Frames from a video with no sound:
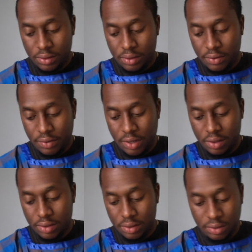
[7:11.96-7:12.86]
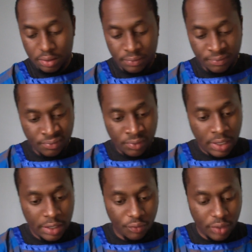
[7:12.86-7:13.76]
All right,
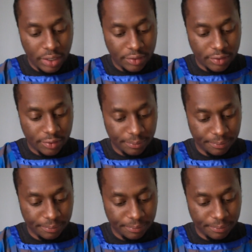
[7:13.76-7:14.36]
and it reads,